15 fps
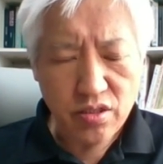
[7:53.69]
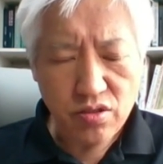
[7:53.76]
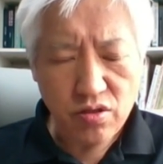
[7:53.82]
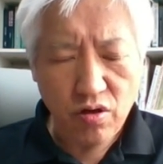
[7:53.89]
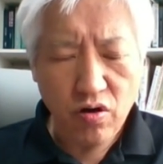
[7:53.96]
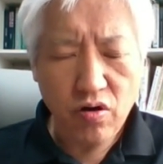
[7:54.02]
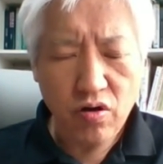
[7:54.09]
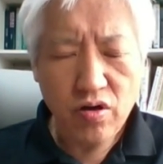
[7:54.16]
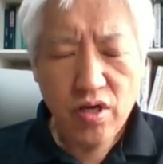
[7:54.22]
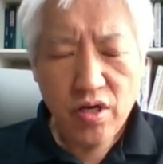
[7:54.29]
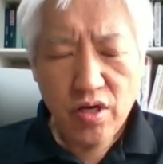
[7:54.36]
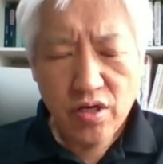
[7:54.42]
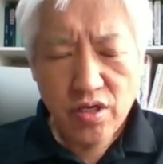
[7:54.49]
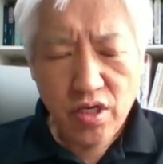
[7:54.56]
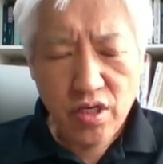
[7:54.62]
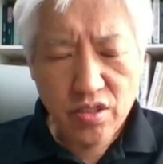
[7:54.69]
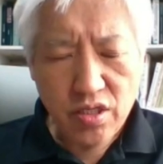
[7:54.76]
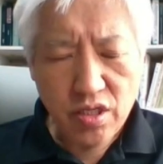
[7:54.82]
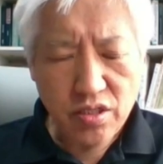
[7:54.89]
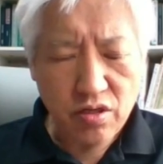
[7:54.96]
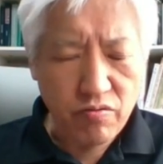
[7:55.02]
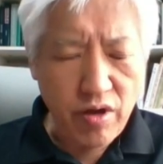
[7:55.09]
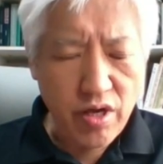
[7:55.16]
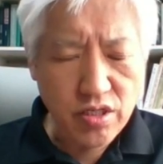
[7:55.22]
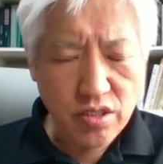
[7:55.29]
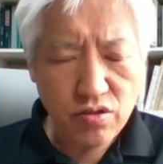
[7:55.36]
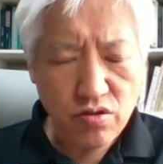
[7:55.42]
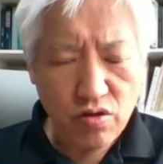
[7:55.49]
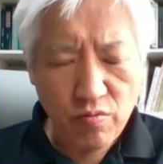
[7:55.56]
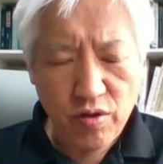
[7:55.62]
So he just
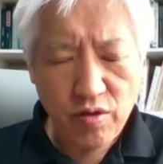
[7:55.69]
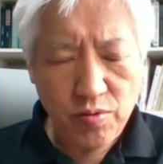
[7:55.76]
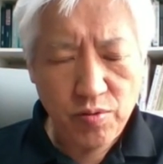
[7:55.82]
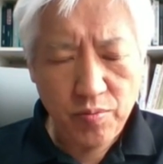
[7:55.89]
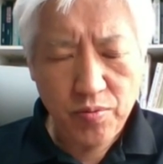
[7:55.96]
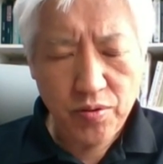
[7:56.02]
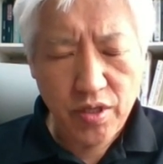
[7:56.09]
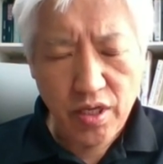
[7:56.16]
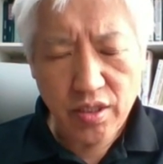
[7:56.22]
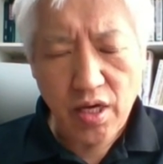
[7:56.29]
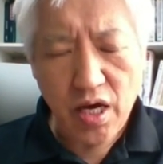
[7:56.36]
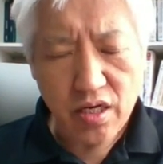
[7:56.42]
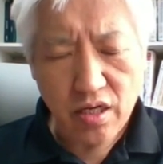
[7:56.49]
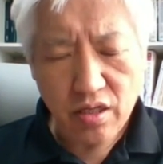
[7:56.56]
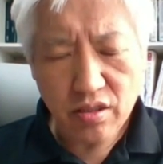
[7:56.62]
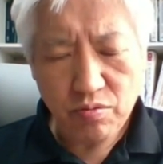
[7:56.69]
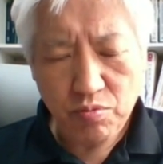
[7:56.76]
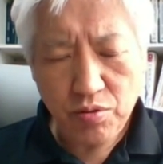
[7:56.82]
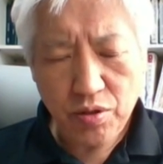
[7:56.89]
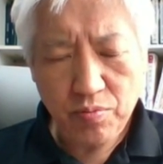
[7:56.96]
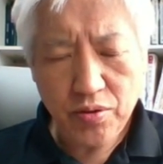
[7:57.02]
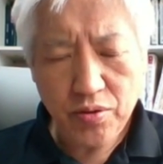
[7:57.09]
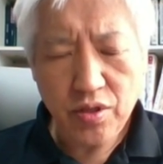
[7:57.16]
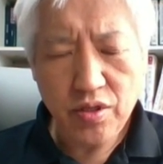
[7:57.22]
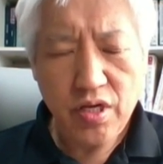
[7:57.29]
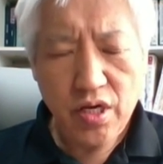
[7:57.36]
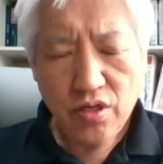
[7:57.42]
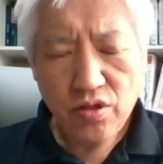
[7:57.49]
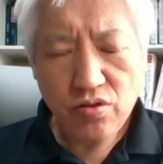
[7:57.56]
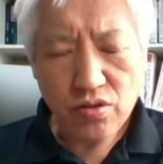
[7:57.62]
raised so many people and hired the people
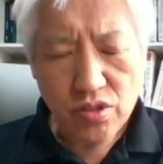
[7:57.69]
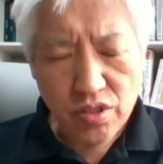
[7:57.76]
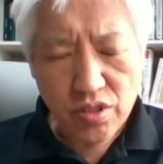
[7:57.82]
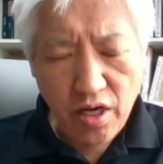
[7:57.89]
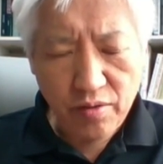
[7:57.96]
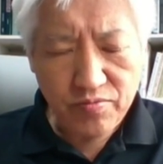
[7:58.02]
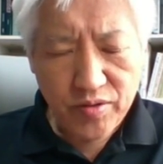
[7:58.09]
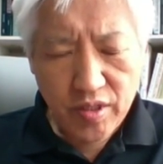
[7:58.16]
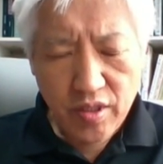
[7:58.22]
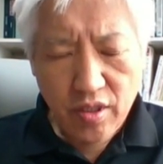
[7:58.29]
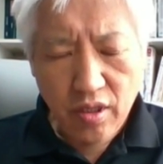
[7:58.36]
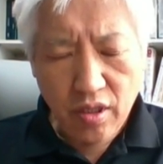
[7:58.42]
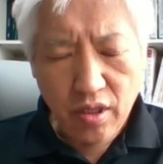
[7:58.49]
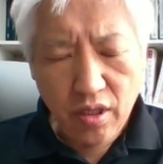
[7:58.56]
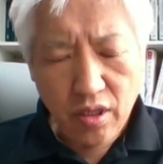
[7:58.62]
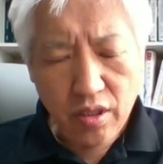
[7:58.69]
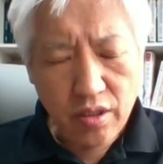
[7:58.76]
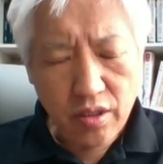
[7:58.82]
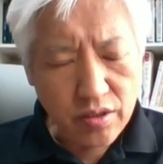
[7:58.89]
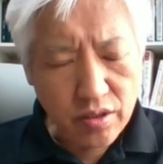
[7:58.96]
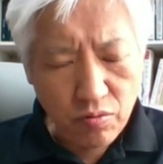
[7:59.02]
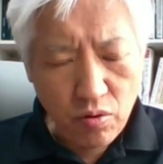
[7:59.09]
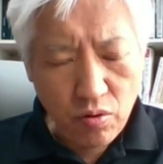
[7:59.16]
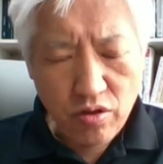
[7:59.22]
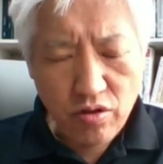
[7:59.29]
to stop the work